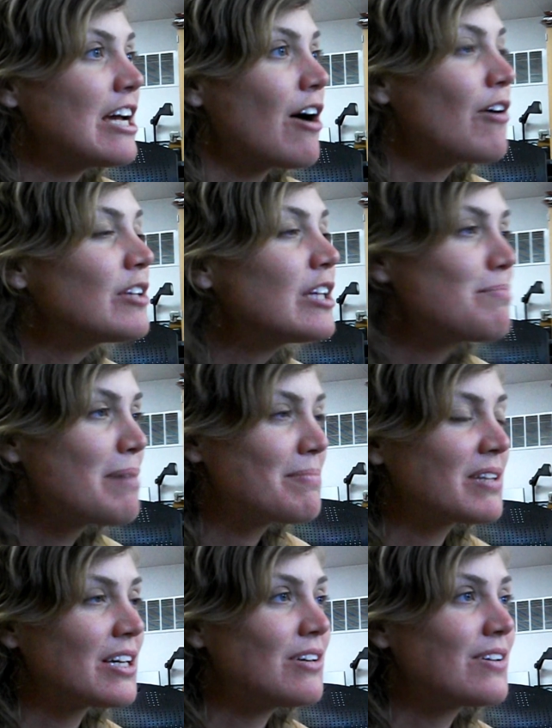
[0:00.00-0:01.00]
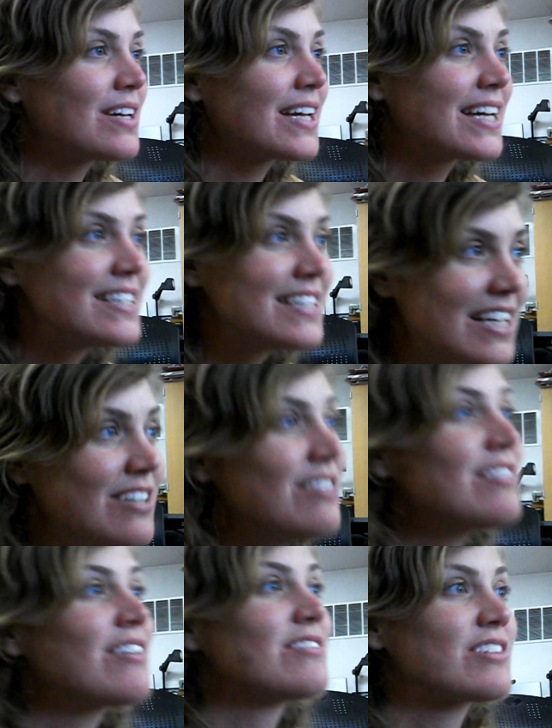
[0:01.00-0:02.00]
The only people that you can
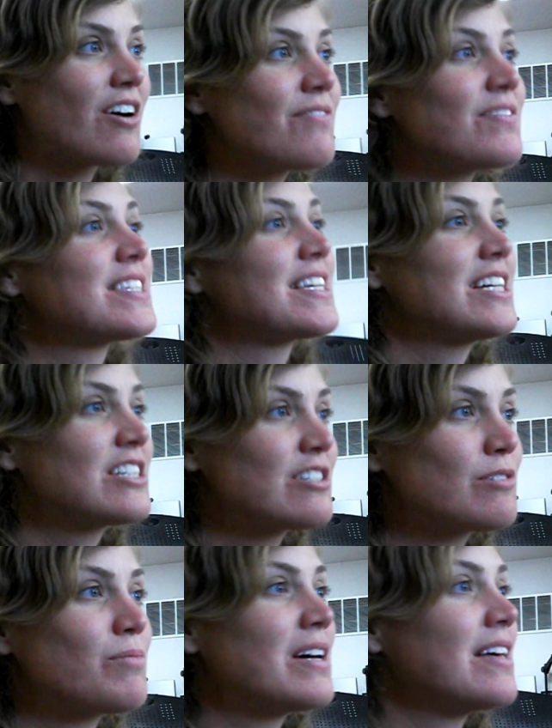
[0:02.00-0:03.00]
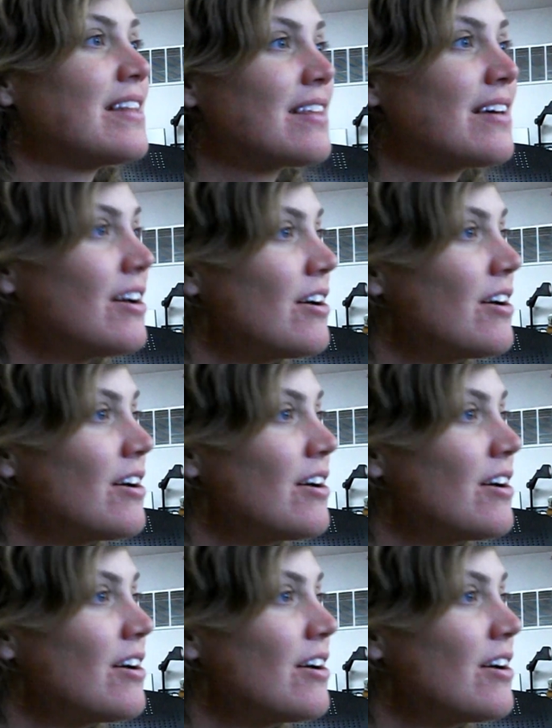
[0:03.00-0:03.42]
continue those conversations with